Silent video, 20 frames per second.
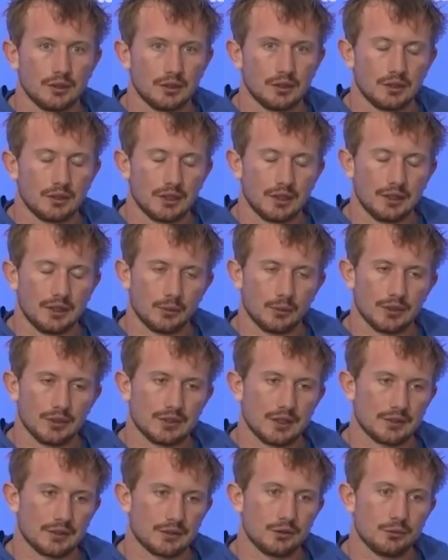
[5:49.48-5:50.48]
and then we
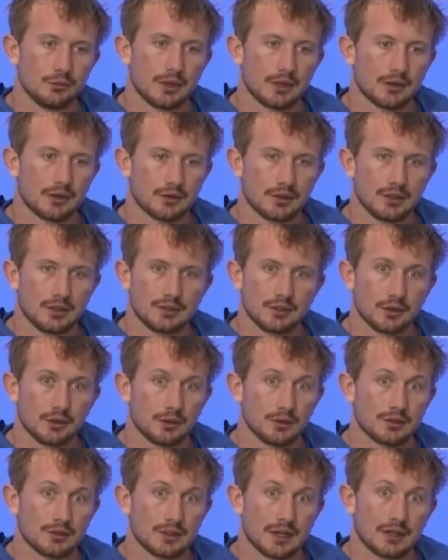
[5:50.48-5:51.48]
take two penalties to go
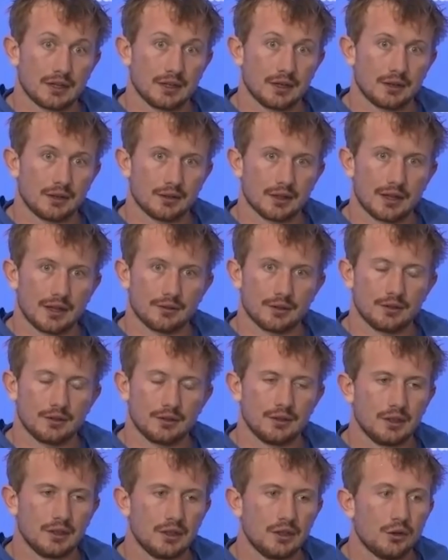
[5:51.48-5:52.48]
to second and 11.
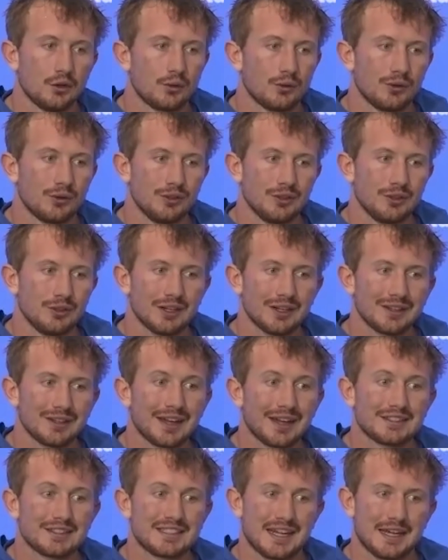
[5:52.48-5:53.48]
When you get in
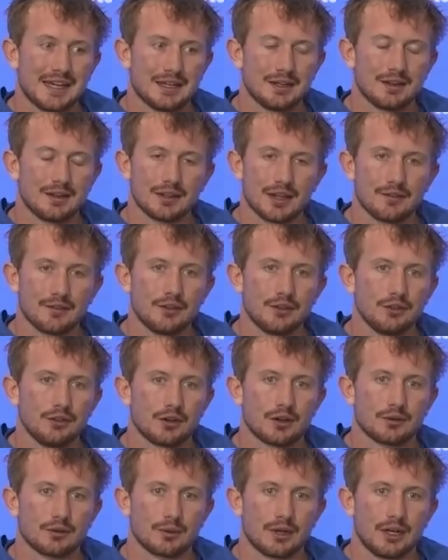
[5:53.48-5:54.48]
that 10, 11
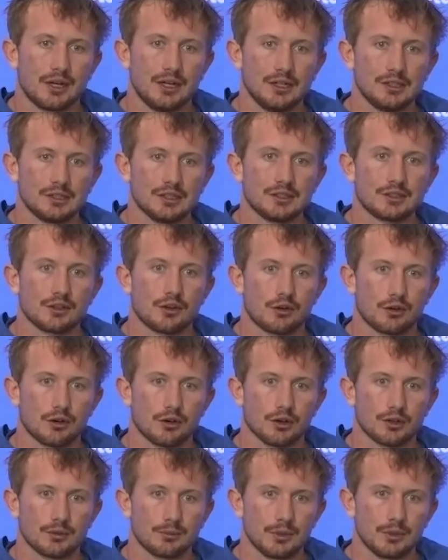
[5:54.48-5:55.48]
yard range, it's
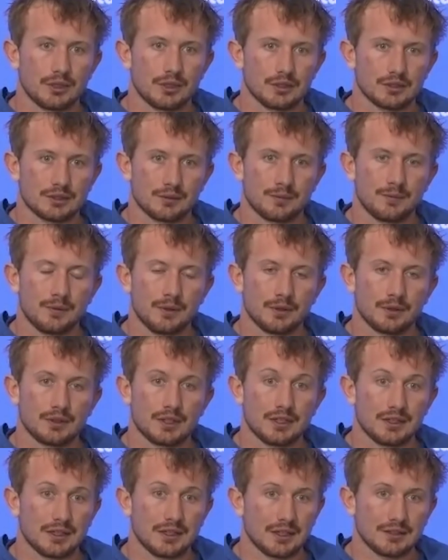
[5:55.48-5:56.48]
hard because the field
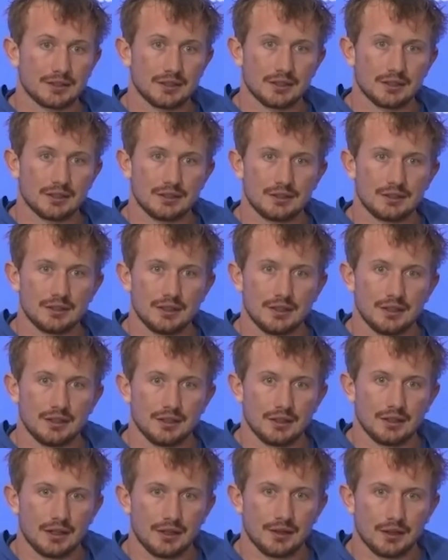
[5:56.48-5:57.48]
condenses,
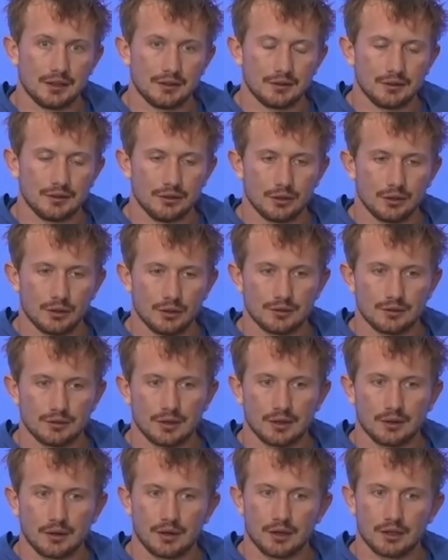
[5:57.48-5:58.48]
and then, you know, it's
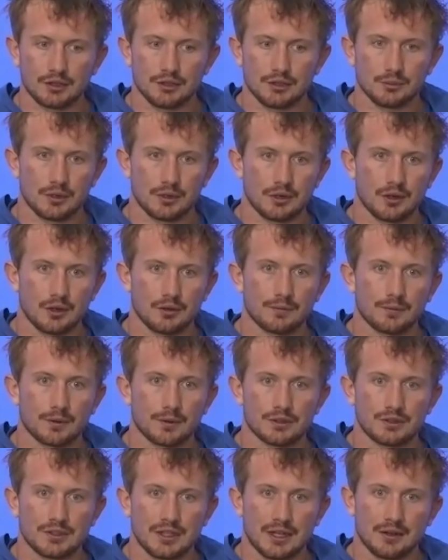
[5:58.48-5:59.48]
like, all right, do you run it on
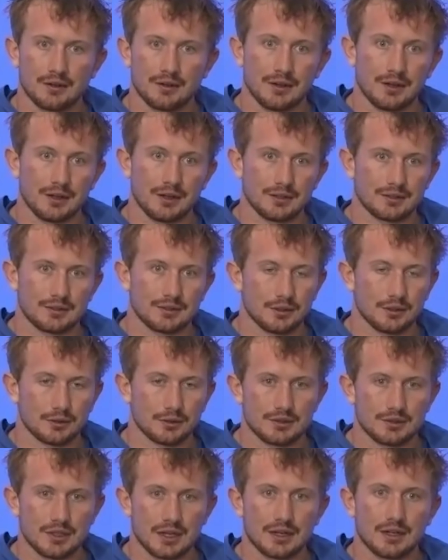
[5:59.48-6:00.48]
first down? And then it's, you know,
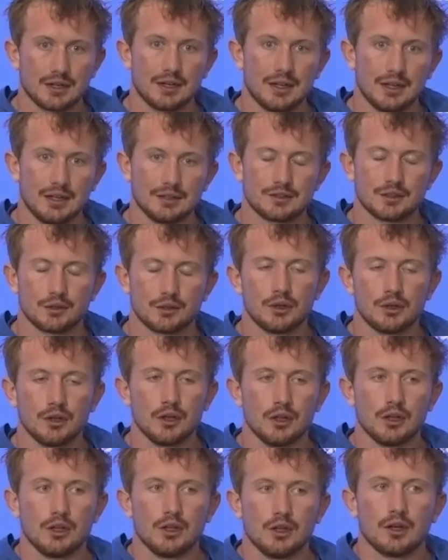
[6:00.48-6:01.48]
second and eight. So
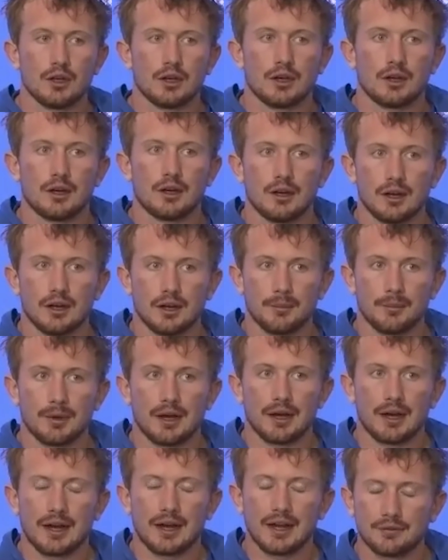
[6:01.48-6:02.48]
I
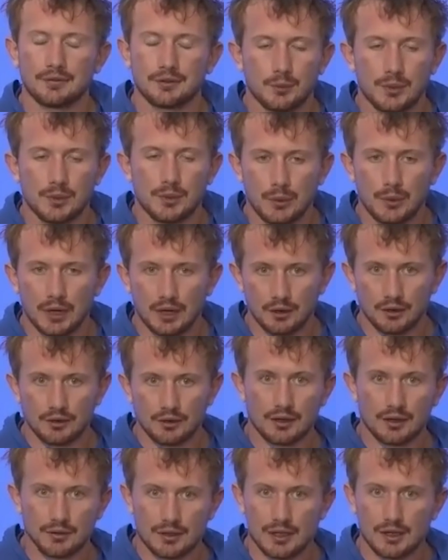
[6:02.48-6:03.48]
have to be better
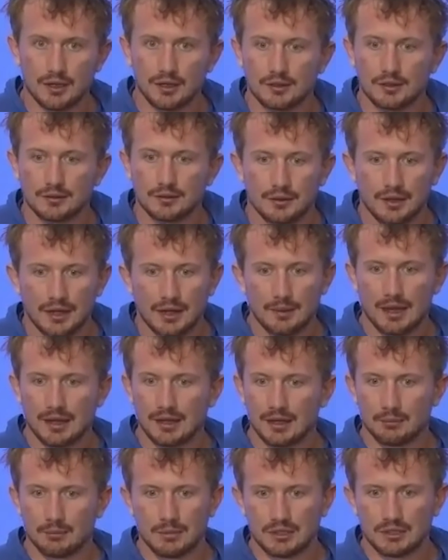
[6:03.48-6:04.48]
down there. I
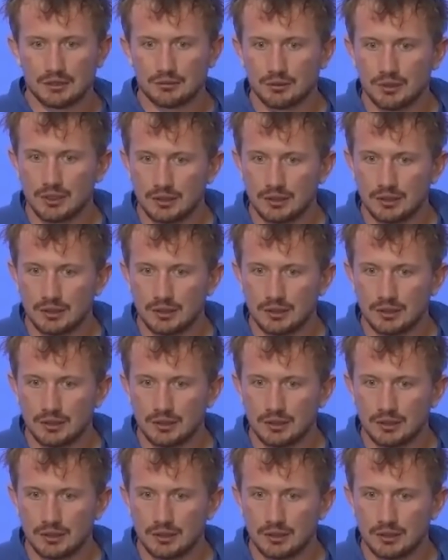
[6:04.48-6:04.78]
had a misread